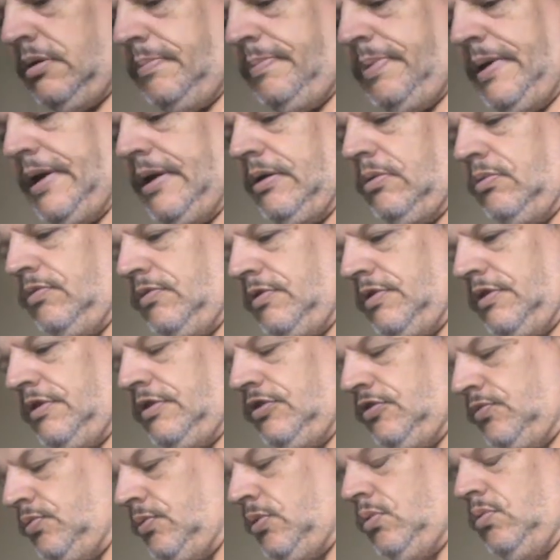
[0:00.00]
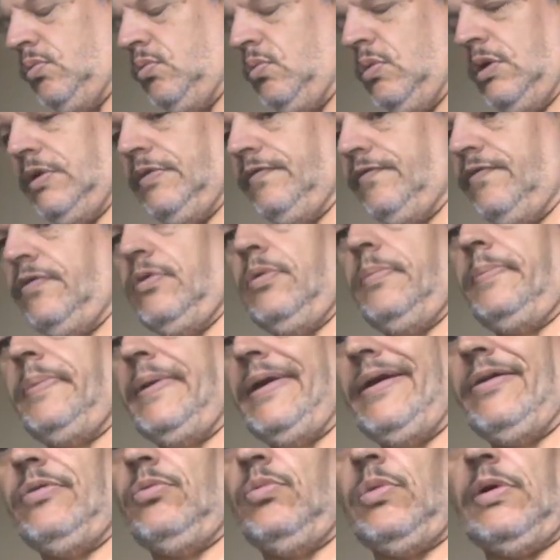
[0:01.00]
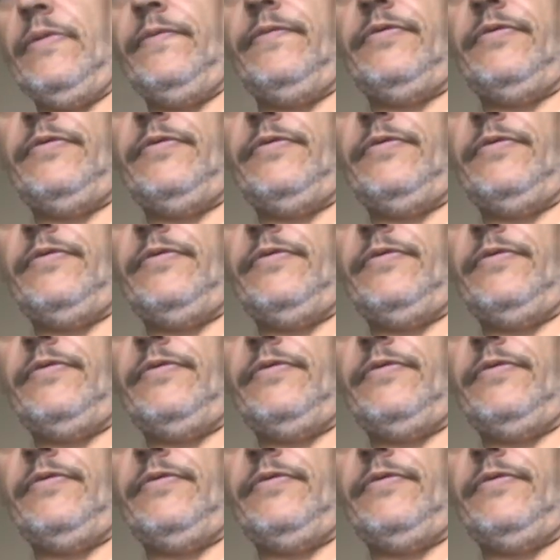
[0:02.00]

£1 each, or one for £1, one for